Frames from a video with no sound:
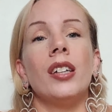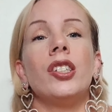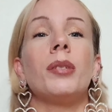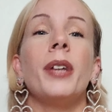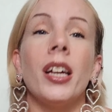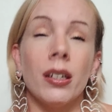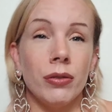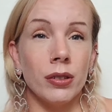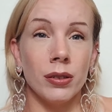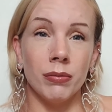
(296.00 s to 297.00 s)
Just be
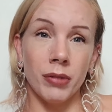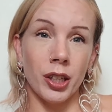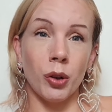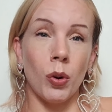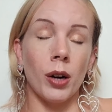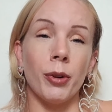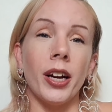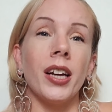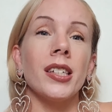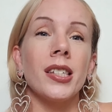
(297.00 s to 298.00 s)
careful playing your water
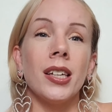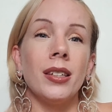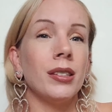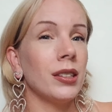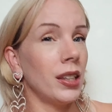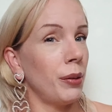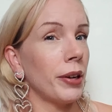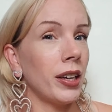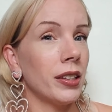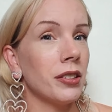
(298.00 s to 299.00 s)
breaks. Keep
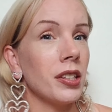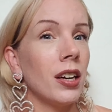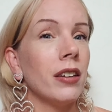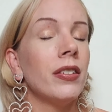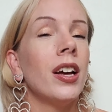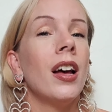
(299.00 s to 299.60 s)
an eye on yourself.